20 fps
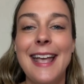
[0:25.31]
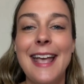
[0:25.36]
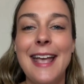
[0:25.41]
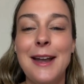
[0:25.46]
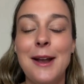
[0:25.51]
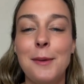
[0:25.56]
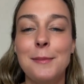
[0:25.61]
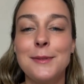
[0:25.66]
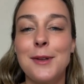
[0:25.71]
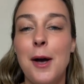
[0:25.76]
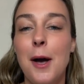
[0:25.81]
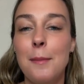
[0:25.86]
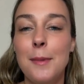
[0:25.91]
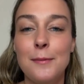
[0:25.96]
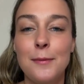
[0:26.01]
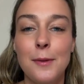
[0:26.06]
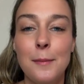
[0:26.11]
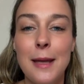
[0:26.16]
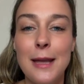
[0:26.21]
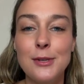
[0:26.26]
It helps calm
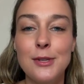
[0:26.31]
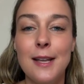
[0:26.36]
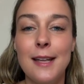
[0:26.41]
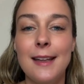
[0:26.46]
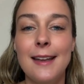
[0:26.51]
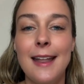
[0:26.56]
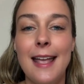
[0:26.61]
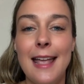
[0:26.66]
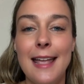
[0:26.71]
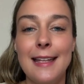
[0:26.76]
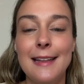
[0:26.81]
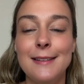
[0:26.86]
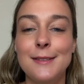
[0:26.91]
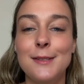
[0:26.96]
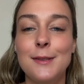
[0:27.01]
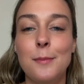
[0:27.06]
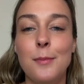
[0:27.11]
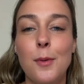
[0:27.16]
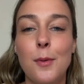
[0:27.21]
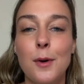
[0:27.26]
inflammation and
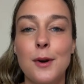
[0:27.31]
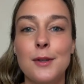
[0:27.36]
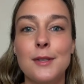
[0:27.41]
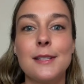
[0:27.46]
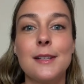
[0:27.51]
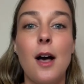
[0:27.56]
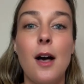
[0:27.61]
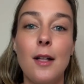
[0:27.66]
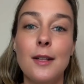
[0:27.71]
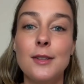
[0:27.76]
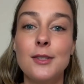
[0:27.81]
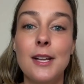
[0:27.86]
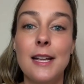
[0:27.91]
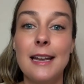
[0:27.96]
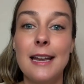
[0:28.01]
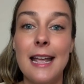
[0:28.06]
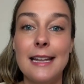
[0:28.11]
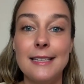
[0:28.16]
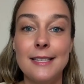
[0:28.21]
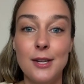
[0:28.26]
supports
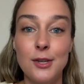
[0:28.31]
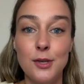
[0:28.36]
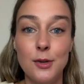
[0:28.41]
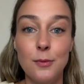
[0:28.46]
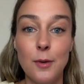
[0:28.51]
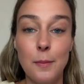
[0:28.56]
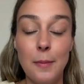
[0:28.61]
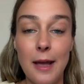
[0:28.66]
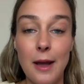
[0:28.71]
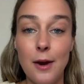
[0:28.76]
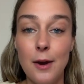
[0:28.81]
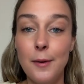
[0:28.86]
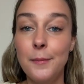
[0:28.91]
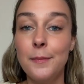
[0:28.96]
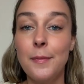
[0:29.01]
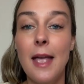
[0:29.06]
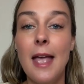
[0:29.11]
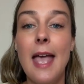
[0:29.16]
collagen and tissue repair.